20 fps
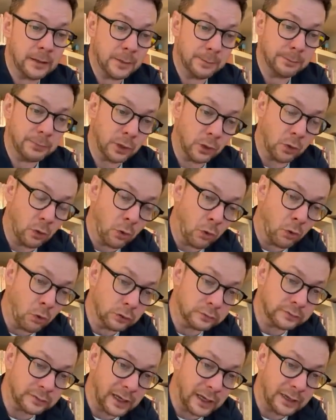But at all
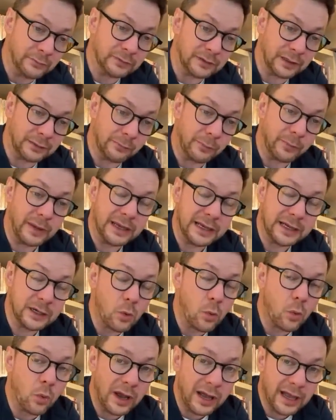times, I'm being
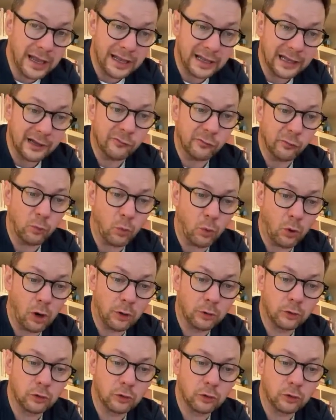aware of what